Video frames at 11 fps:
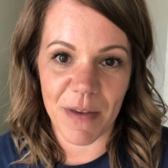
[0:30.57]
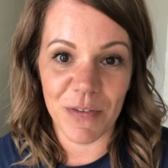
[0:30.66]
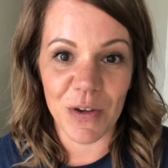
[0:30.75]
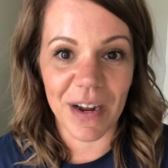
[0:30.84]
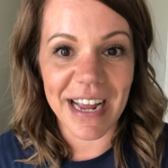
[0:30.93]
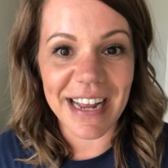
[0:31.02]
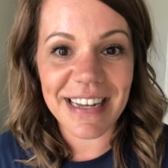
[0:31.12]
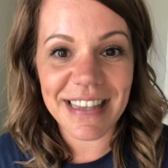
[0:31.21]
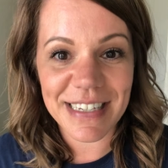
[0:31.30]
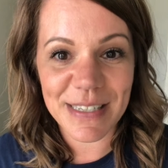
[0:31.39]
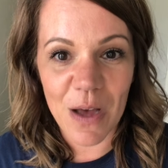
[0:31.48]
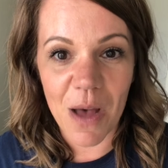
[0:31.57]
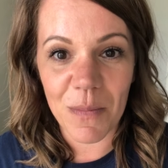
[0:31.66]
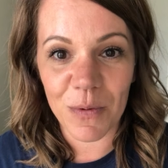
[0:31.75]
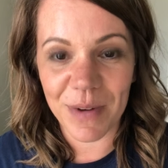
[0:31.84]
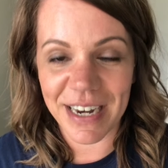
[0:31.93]
If you're in the
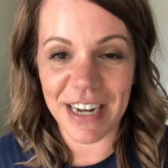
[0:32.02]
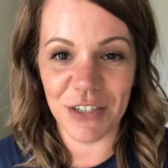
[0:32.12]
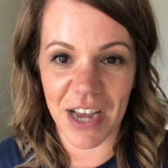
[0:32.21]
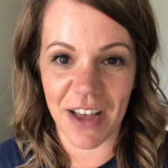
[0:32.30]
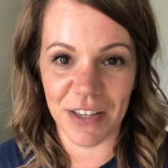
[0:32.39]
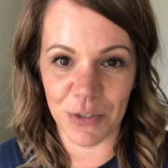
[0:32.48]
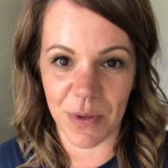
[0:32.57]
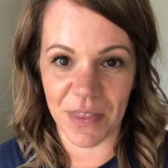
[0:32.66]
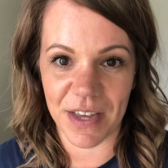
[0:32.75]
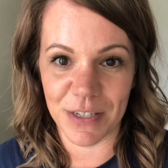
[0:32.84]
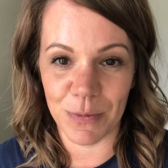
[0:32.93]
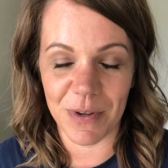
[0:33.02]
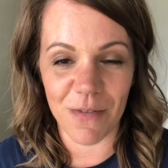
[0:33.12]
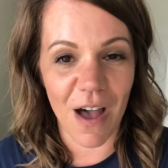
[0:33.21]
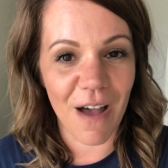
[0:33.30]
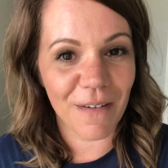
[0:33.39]
psalm reading challenge with us,
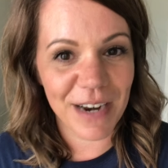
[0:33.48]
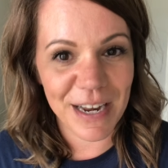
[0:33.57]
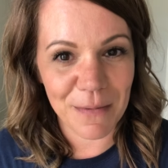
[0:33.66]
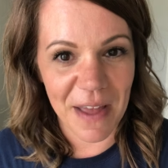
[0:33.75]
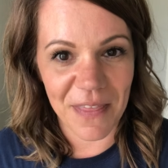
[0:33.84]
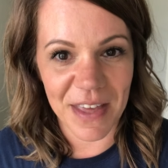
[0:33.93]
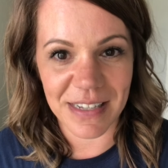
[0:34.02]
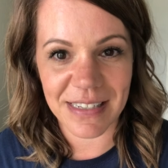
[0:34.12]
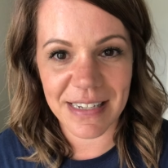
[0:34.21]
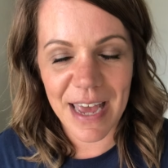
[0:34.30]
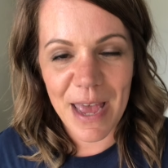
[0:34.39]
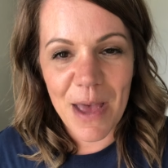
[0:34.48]
we've already read this,